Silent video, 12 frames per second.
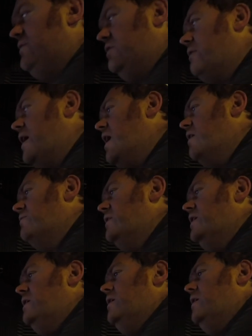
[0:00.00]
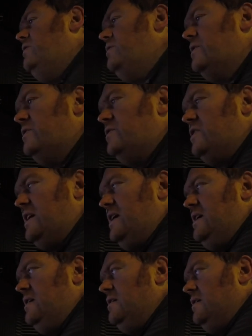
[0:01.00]
the graph, you can
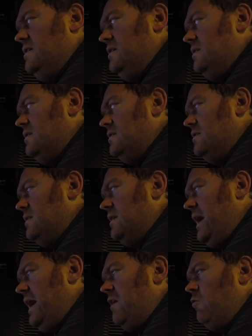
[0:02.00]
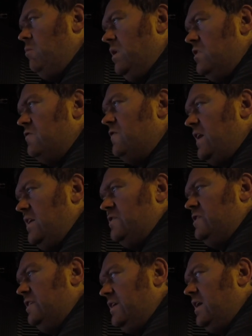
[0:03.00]
see how much
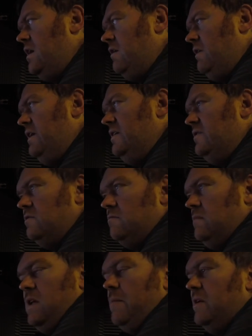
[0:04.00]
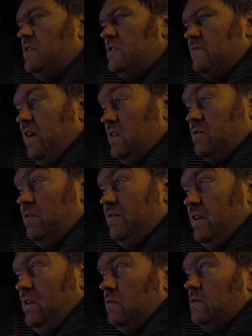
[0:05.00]
faster the car is and how much faster it
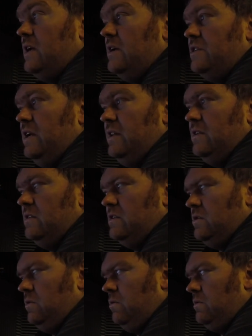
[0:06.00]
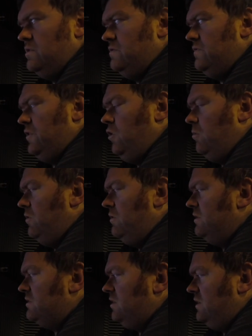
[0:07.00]
feels. Actually, that the torque's
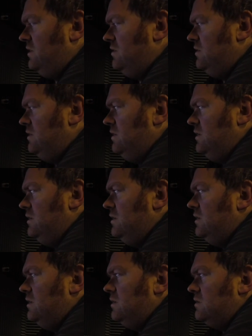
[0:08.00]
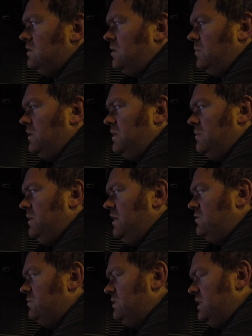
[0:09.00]
phenomenal. It's like a It's like a bloody
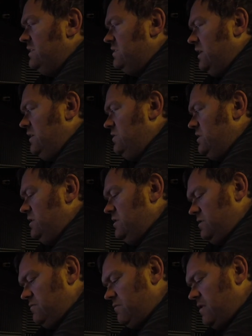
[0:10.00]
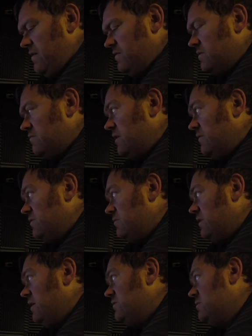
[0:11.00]
petrol diesel engine that just revs and revs
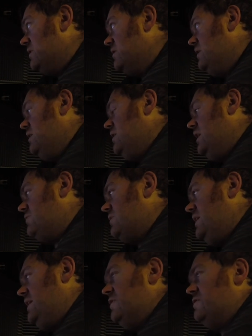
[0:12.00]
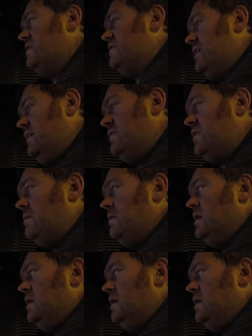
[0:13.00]
and revs, but it's really interesting. So,